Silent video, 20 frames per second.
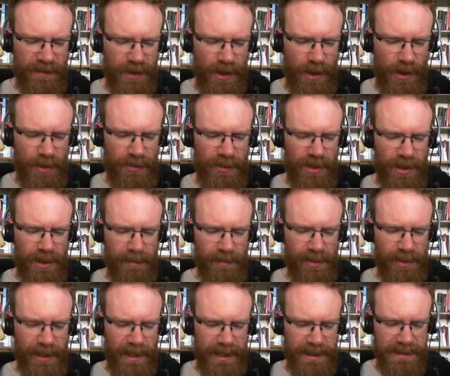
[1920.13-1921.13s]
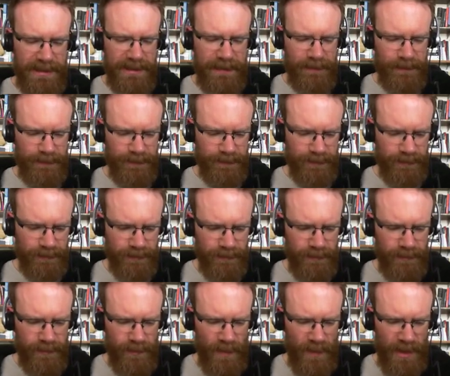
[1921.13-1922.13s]
often heard their complaints
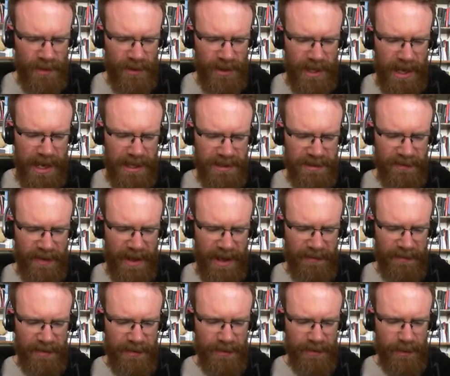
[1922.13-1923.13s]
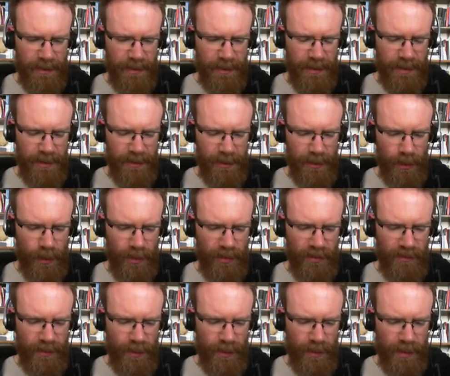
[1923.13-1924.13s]
the gods of heaven, the
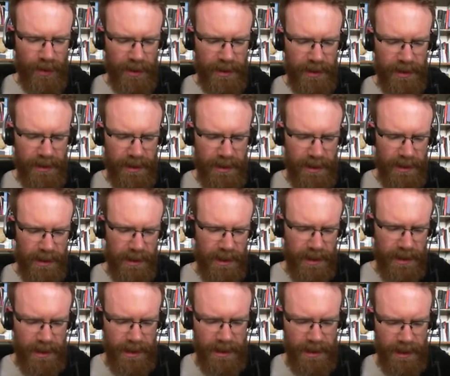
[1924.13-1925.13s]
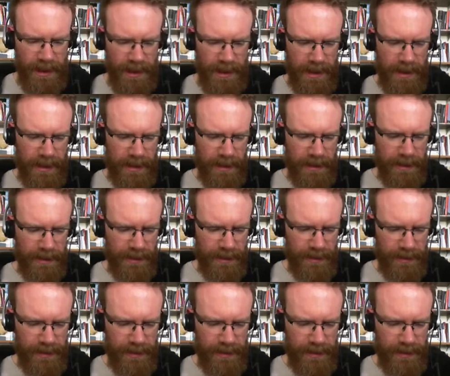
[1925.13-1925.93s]
Lord of Uruk. Uh,